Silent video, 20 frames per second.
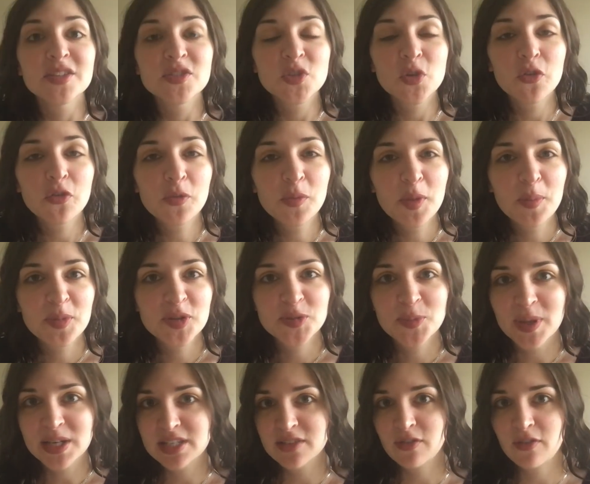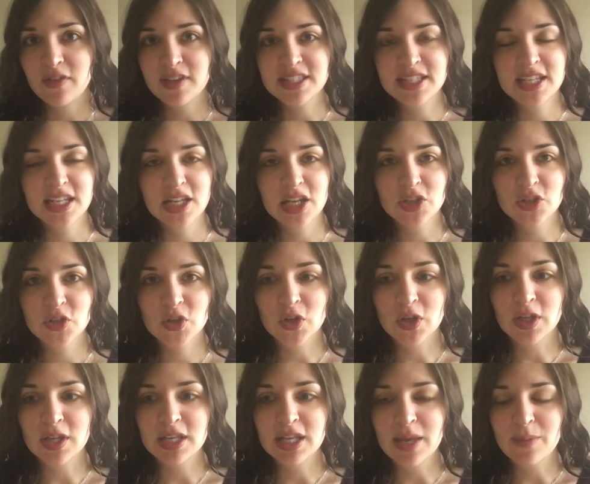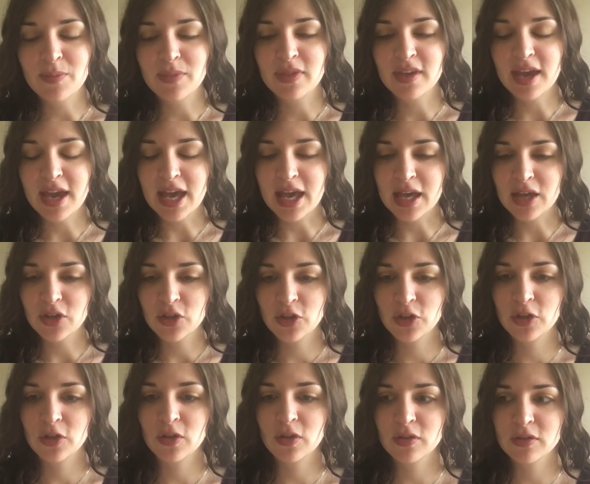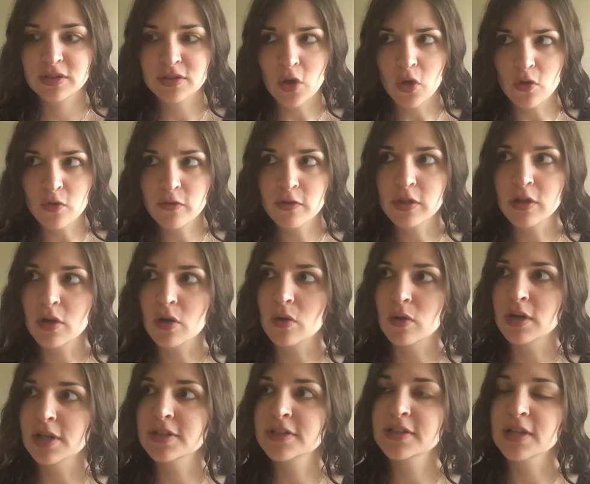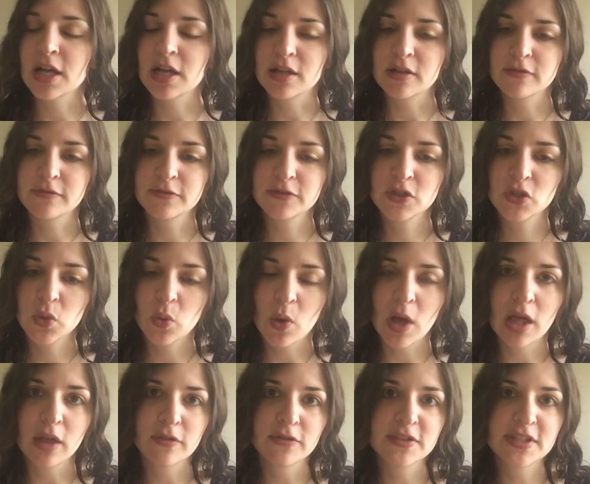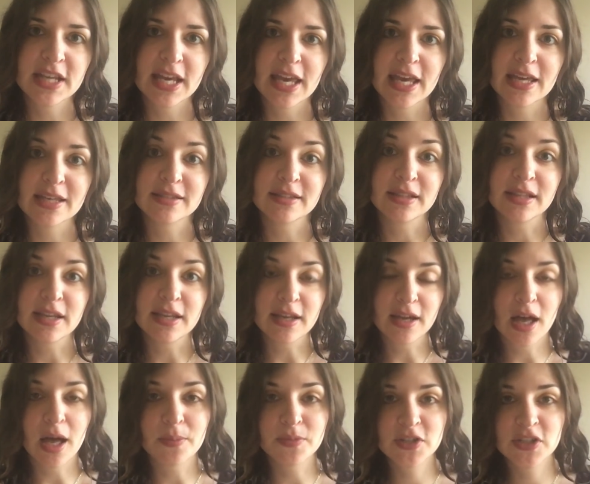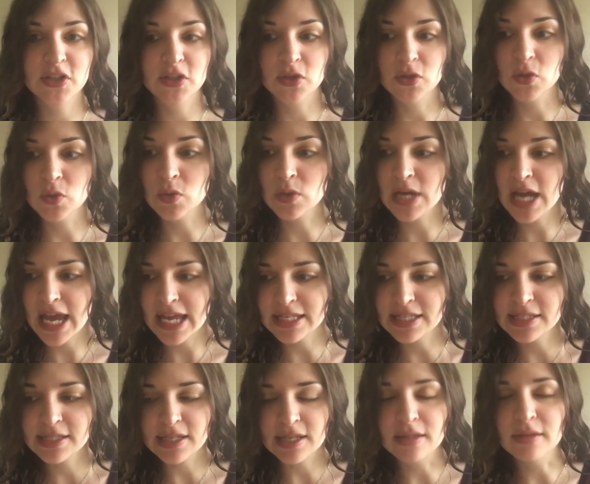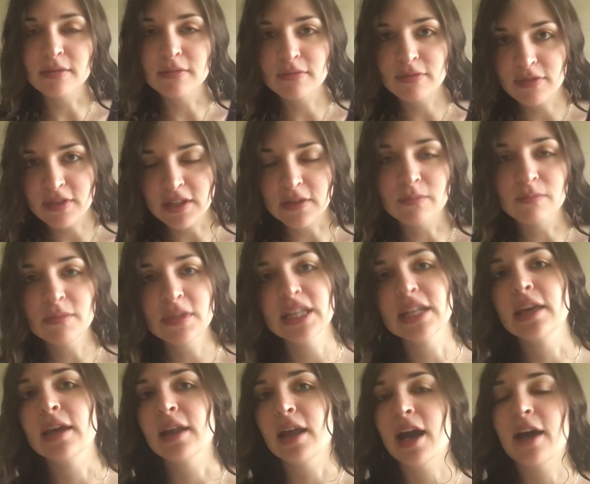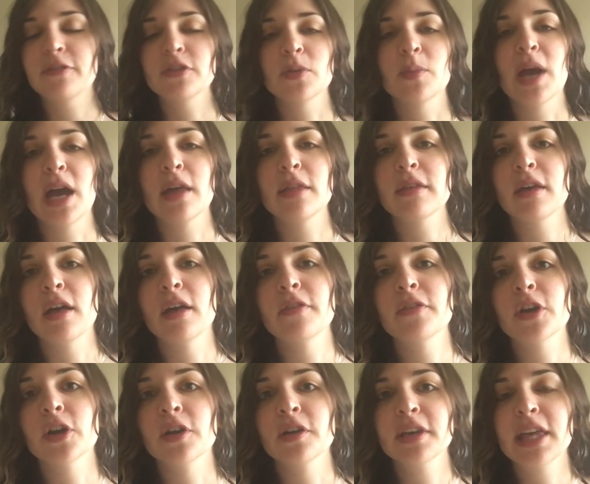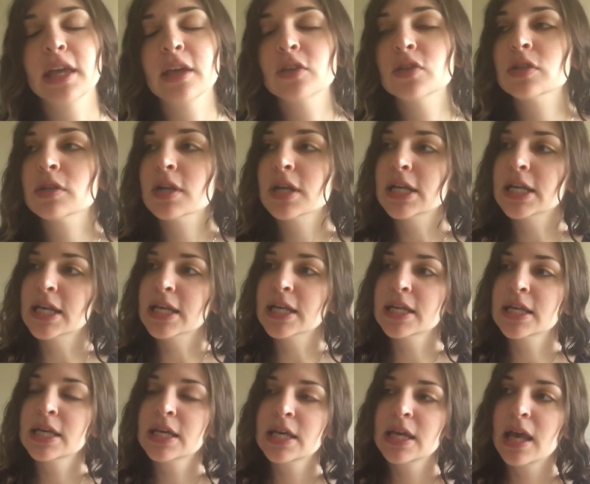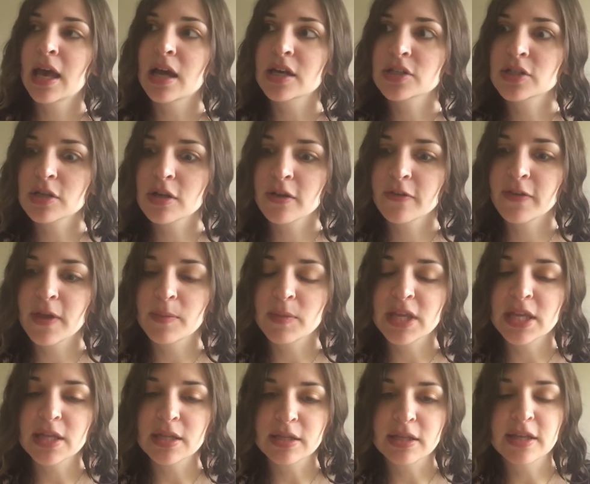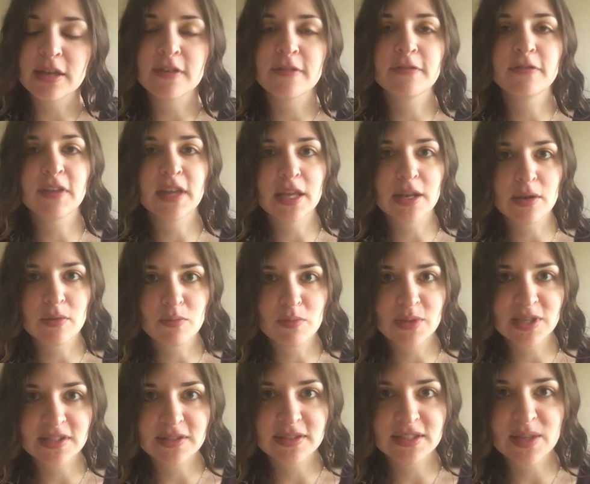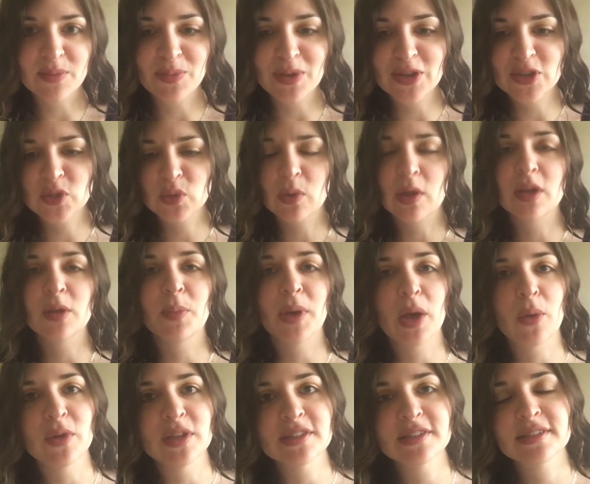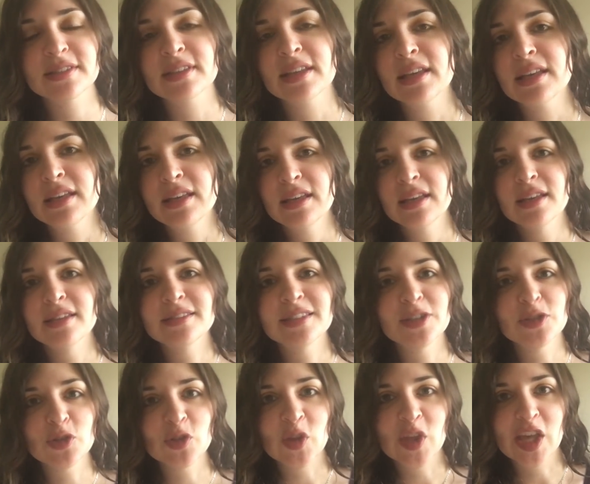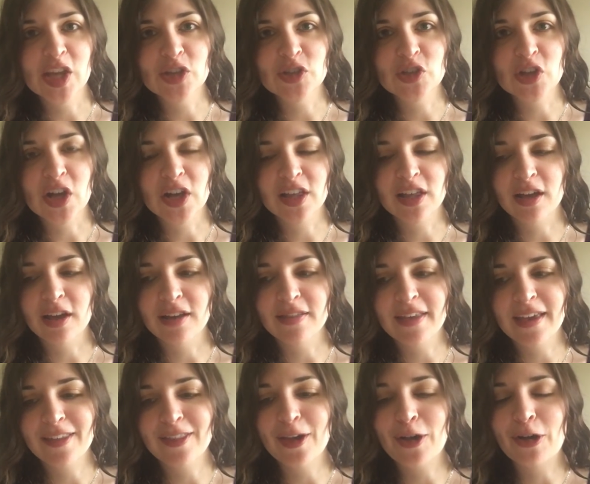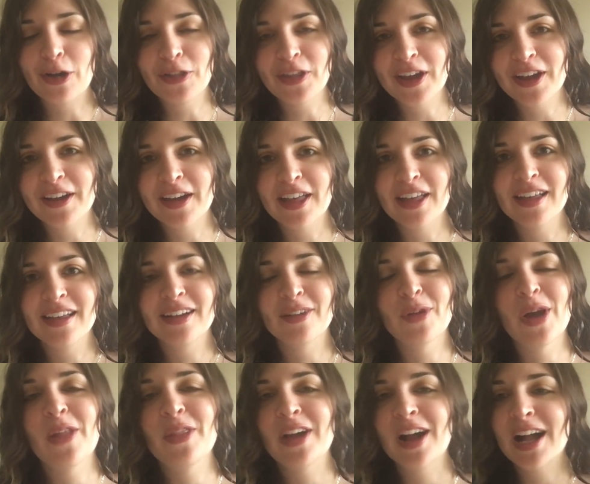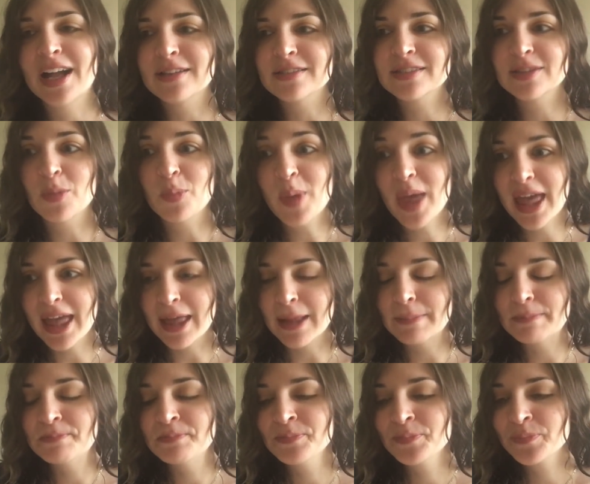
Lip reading: It's told from the perspective of a teenage girl named Esh over the course of 12 days leading up to and in the immediate aftermath of Hurricane Katrina. Esh and her family live in Mississippi, surrounded by what's essentially a junkyard. They call the area around their house the pit.